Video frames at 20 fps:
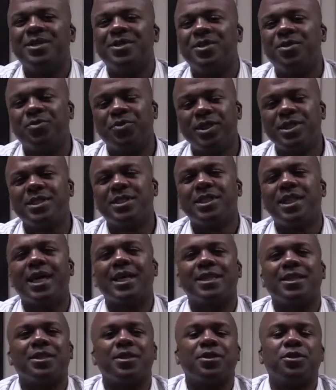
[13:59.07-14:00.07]
The reason
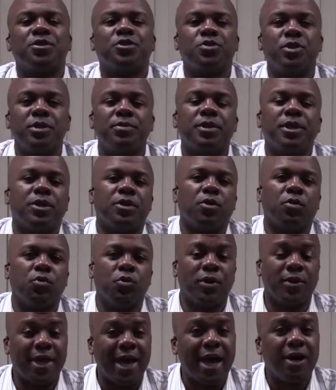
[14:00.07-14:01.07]
that treatment
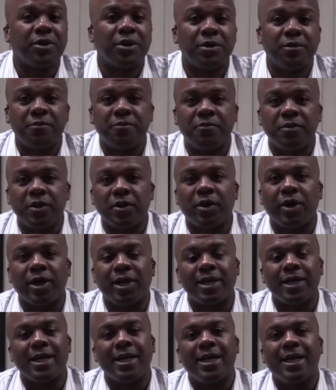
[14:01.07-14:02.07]
without
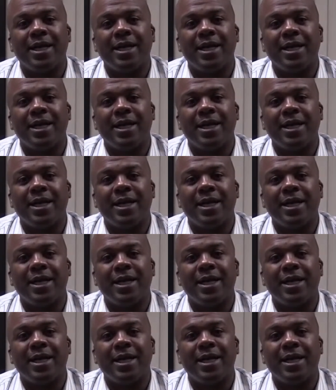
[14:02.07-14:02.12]
interferon